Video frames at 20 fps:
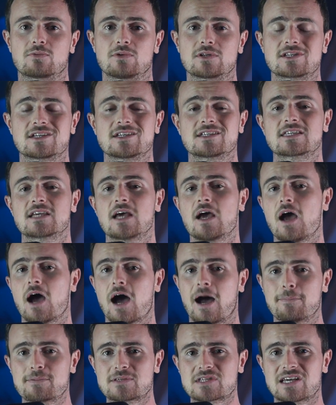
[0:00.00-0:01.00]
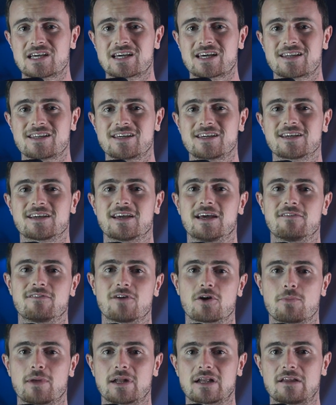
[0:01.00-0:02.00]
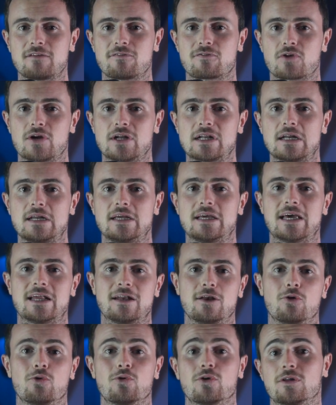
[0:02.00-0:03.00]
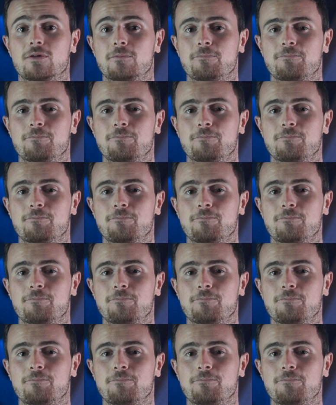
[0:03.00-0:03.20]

which is upcycling, environmentally friendly and local.